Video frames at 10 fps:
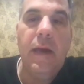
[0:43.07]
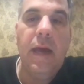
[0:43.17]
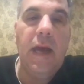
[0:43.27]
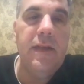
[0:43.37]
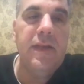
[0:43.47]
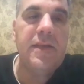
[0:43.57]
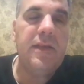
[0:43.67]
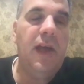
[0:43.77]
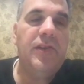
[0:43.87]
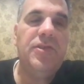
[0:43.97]
In this
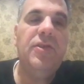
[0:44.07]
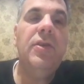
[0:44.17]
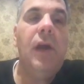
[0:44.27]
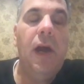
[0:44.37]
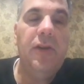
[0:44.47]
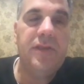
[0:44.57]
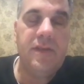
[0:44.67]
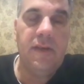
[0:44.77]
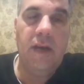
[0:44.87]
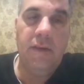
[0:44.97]
lecture, I'll
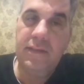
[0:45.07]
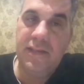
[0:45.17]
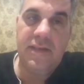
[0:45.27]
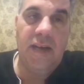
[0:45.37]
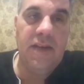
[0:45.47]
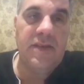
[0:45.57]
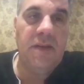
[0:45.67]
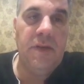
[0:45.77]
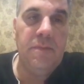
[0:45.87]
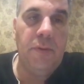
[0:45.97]
discuss
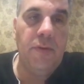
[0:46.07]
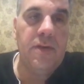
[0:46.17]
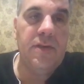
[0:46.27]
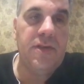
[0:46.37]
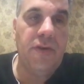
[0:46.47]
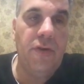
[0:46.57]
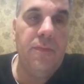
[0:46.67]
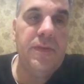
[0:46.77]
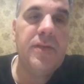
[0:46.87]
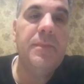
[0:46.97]
some important
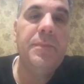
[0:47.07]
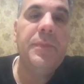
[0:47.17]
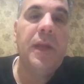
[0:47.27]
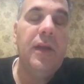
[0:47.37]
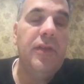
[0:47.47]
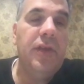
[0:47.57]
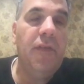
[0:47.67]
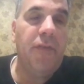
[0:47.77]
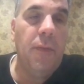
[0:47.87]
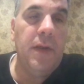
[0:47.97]
terms, the
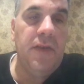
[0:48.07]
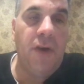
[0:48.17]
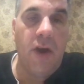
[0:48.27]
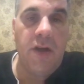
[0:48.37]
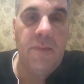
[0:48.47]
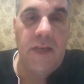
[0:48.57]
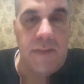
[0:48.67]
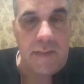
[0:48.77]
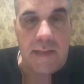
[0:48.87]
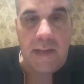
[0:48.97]
affirmative
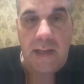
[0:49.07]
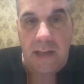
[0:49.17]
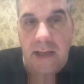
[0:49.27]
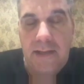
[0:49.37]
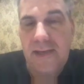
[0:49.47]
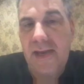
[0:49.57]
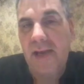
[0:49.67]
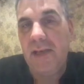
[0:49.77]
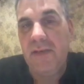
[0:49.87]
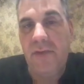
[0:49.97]
arguments and the
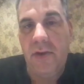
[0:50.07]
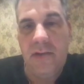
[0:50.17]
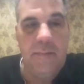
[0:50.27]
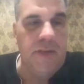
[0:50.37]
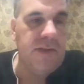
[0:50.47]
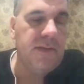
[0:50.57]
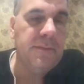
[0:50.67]
negative arguments.